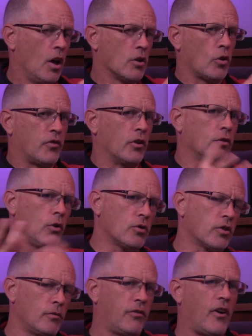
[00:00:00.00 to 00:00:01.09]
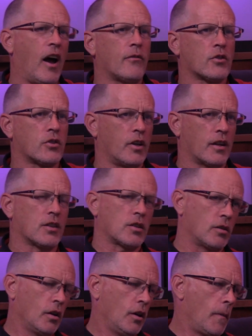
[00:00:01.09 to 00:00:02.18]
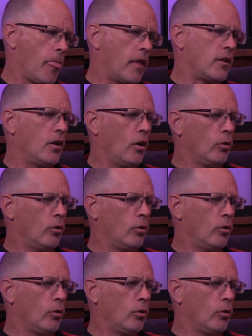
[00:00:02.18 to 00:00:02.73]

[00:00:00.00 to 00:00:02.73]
So if you're losing 5 or 6, you